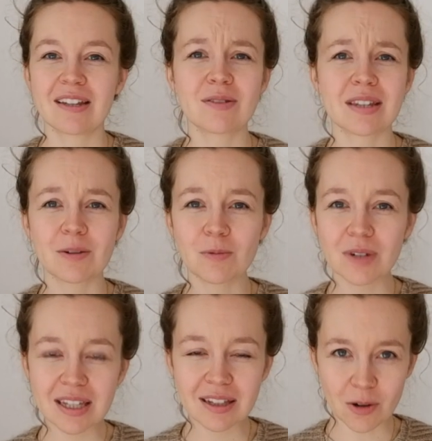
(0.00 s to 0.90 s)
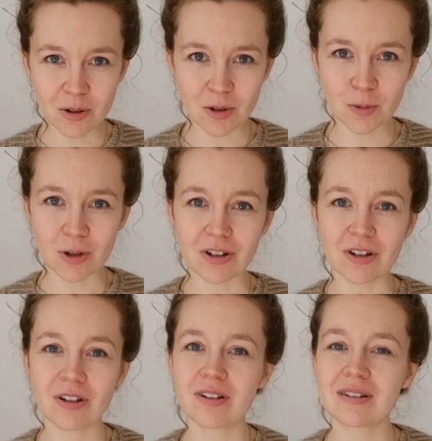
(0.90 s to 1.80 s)
using really local
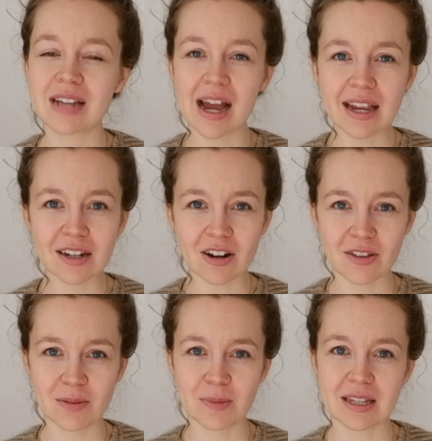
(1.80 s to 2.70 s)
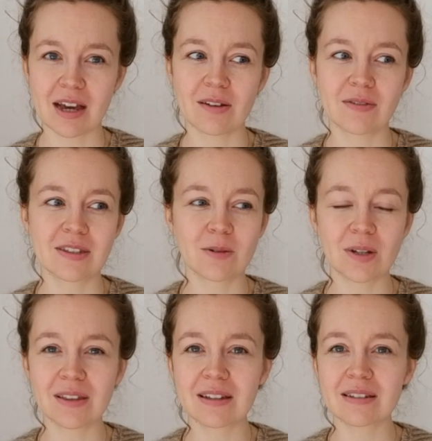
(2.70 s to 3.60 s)
wool, dyeing it all themselves,
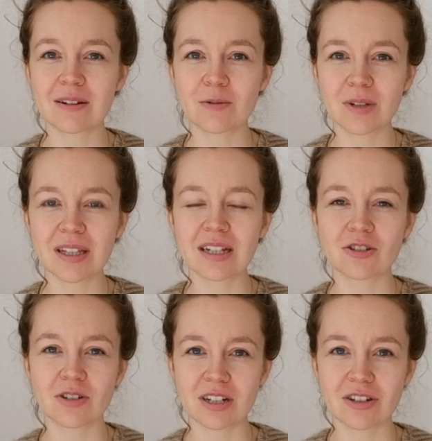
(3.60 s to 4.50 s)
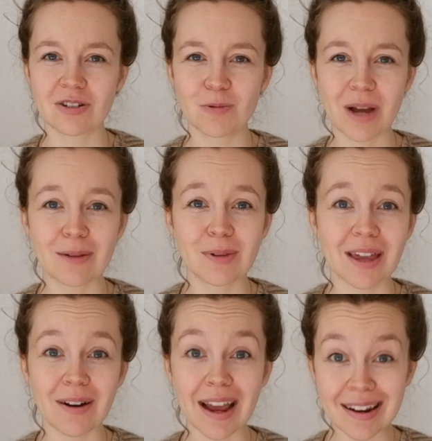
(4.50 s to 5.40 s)
doing things in a really traditional way
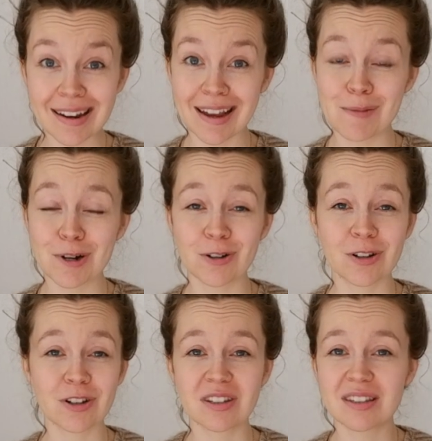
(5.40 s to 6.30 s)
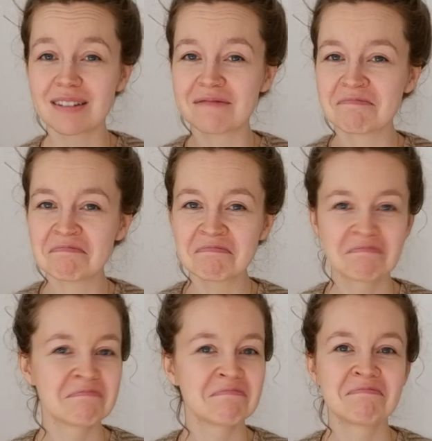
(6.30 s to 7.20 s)
without any chemicals.
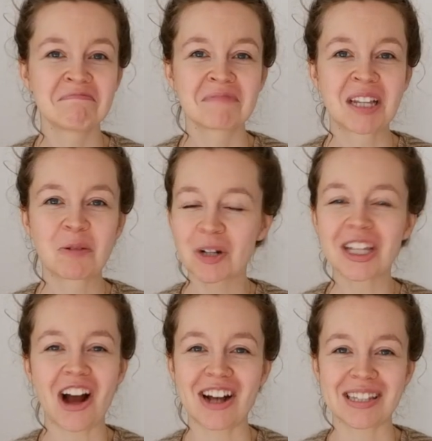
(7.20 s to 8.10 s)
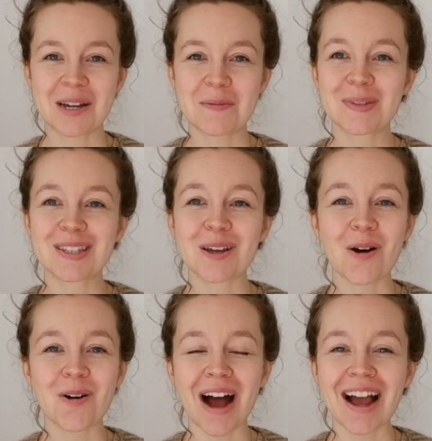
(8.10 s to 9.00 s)
Really awesome. So
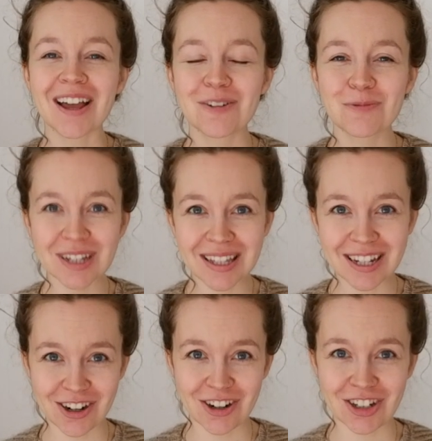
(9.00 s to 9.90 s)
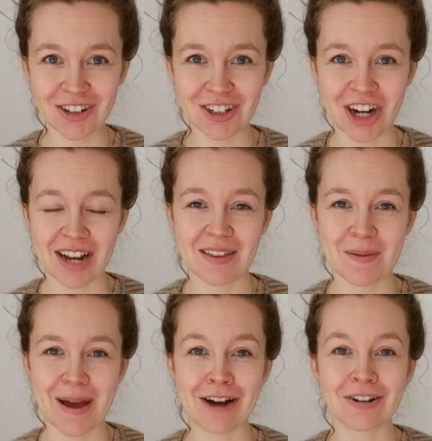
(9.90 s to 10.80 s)
I really encourage you to check
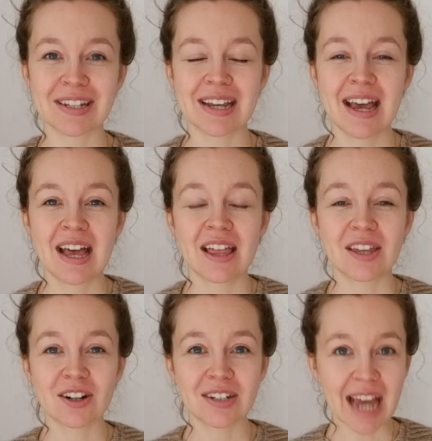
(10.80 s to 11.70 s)
them out. Their